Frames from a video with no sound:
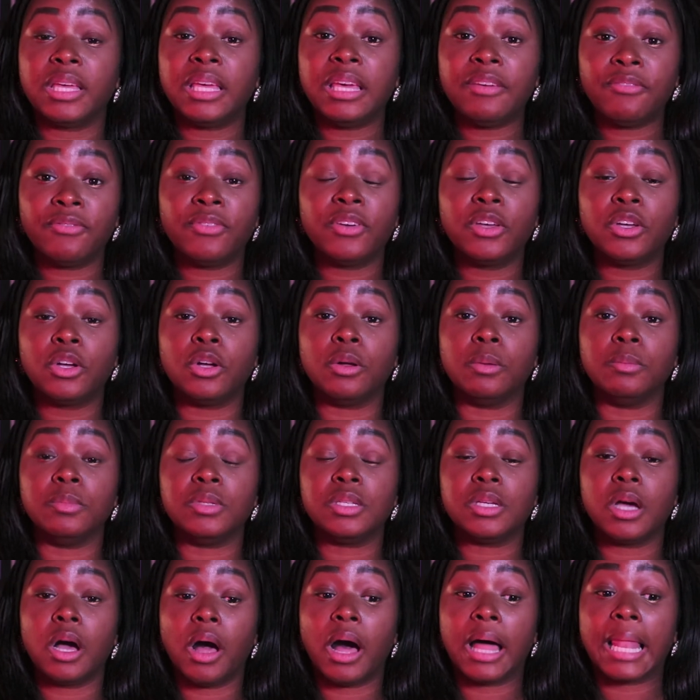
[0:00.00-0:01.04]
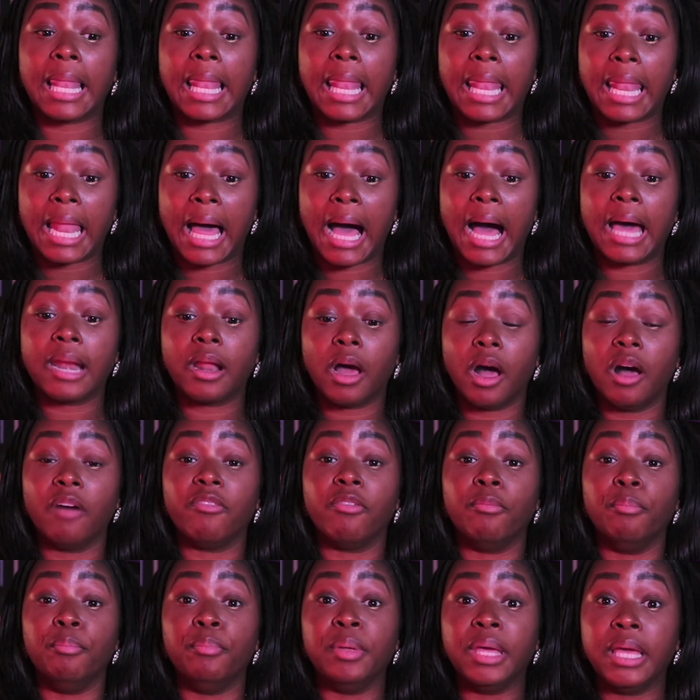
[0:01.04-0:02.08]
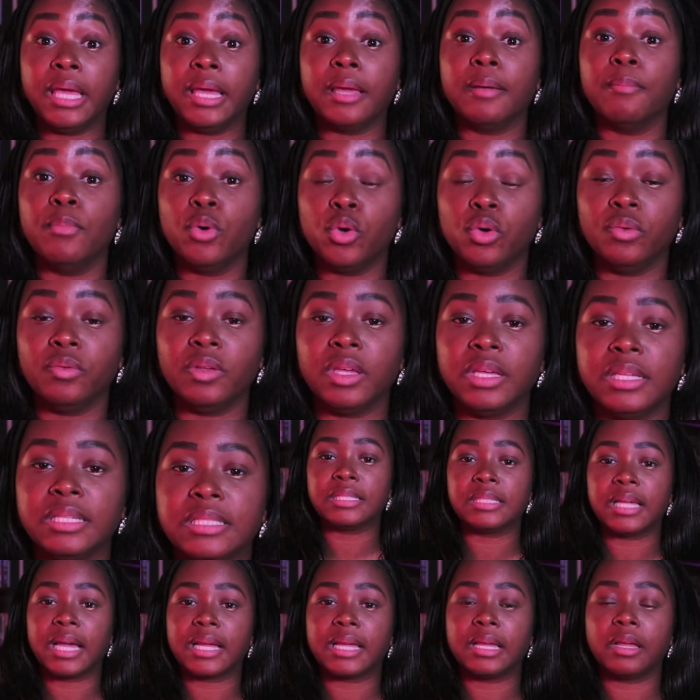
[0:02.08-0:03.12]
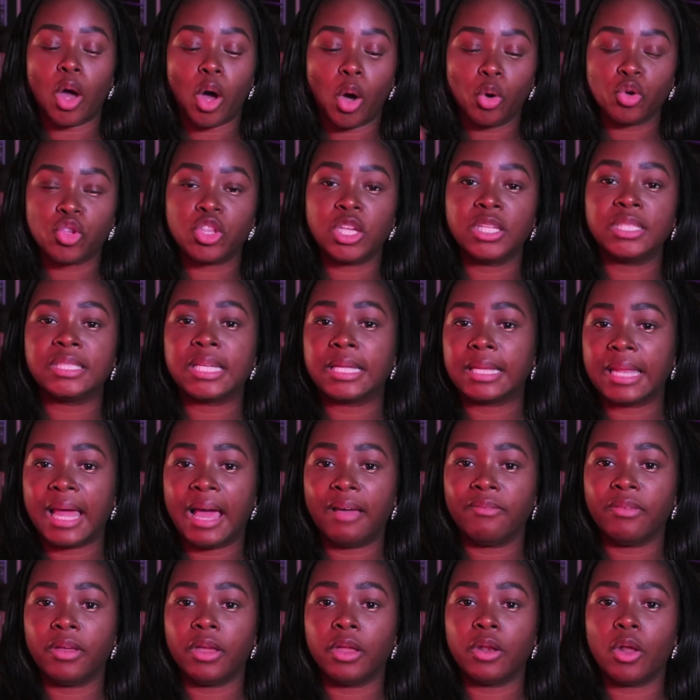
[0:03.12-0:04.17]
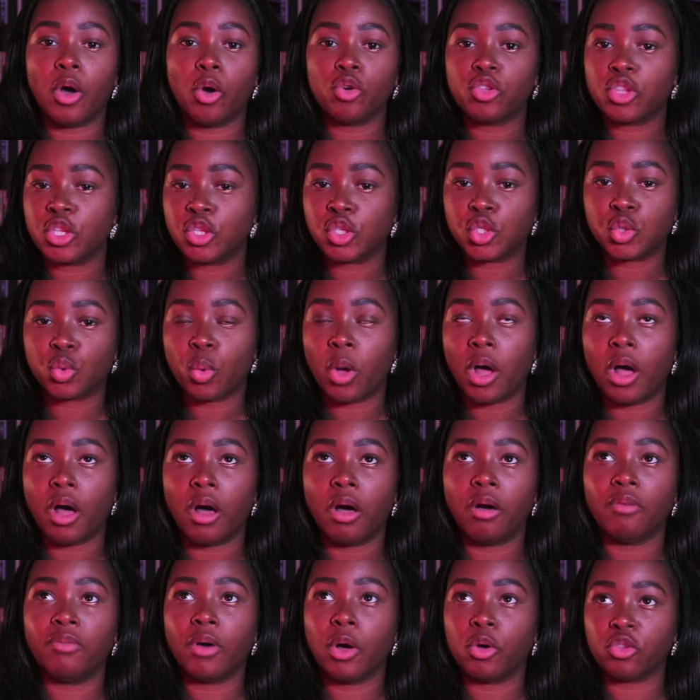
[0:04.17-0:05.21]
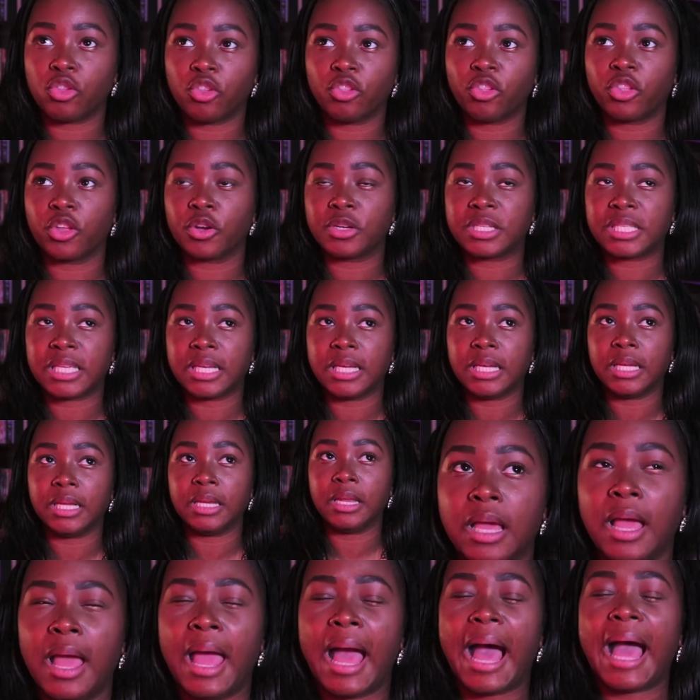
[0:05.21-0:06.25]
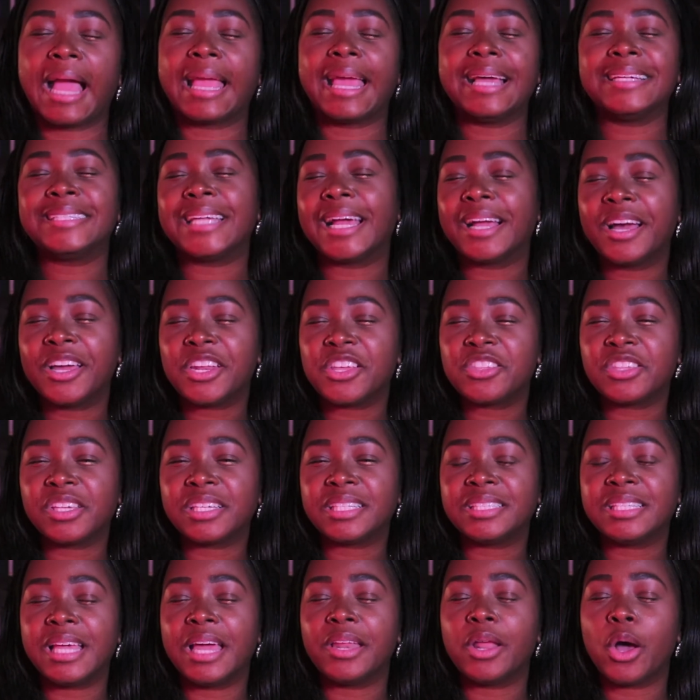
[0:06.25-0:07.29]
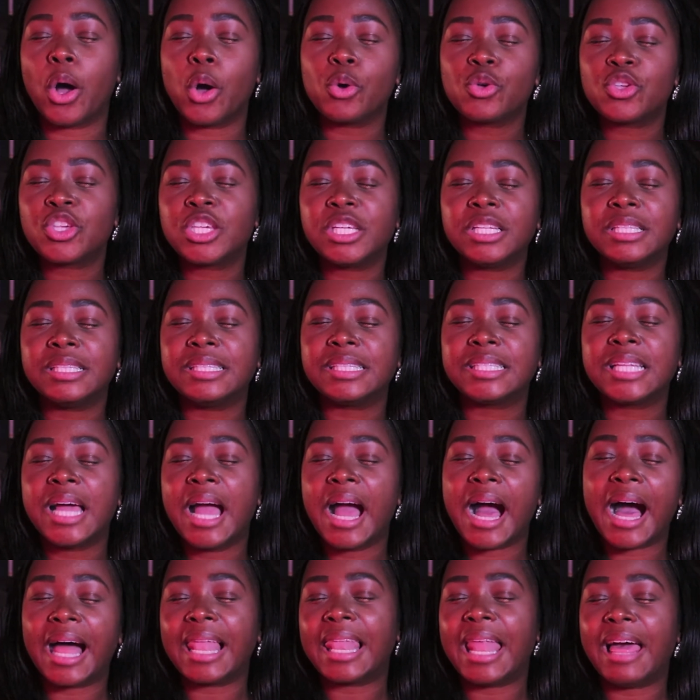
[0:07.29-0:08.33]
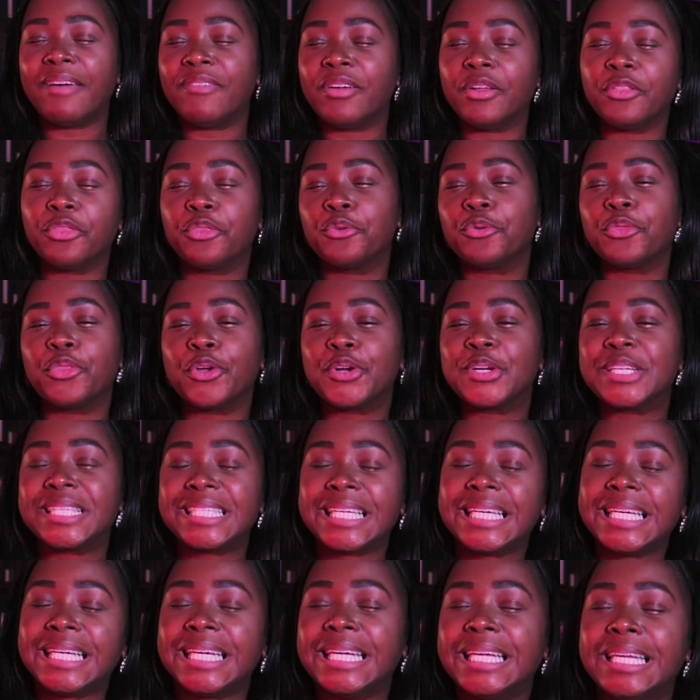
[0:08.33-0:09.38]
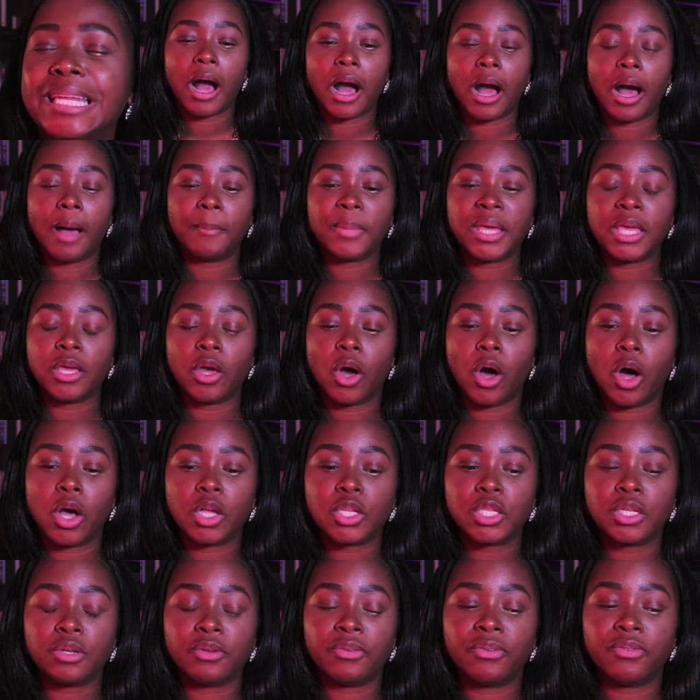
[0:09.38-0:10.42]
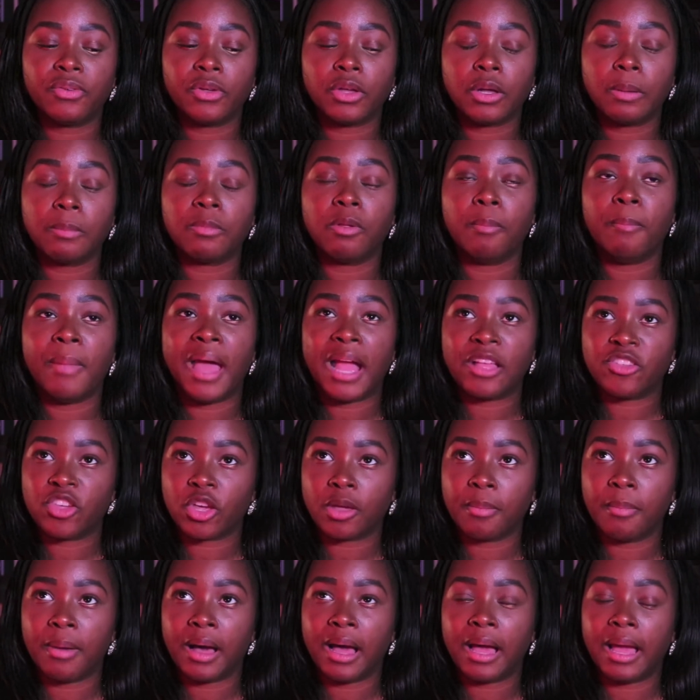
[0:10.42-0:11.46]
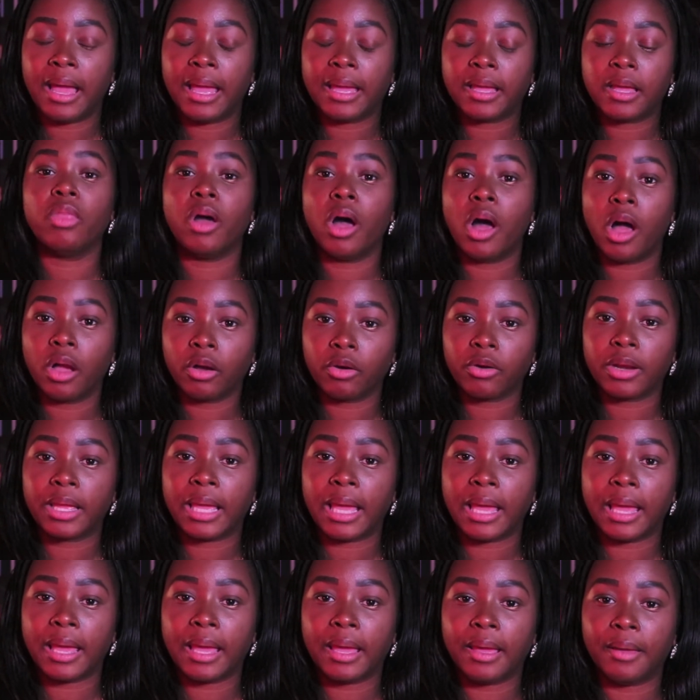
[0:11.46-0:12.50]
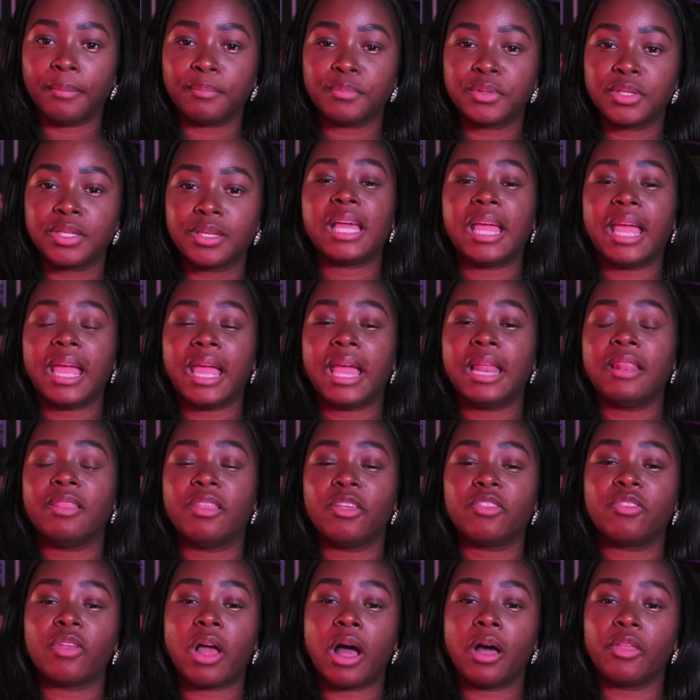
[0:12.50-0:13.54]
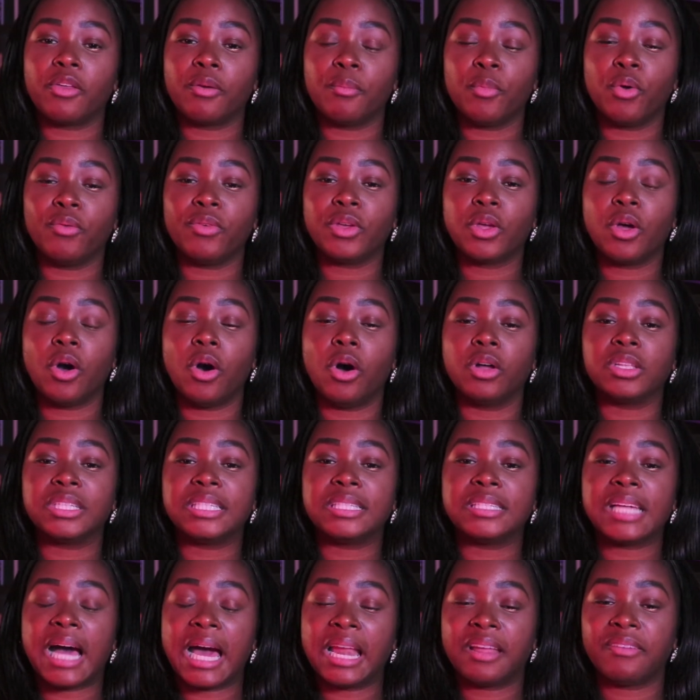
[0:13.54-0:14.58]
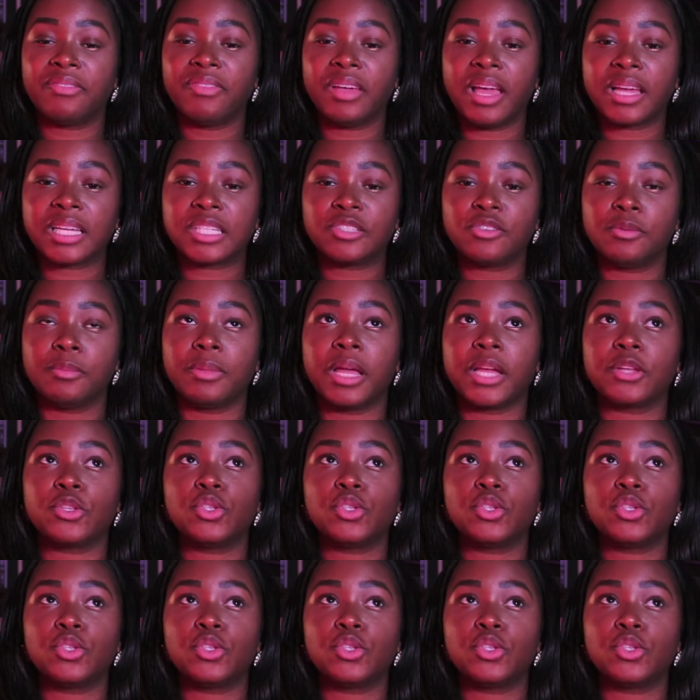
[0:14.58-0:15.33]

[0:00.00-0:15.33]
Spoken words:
he filmed a lot of big movies like Ocean's 11, Ocean's 12, Ocean's 13. I guess I could have just said Ocean's 11 through 13. He also filmed Magic Mike, Hunger Games, and this other movie called Side Effects from like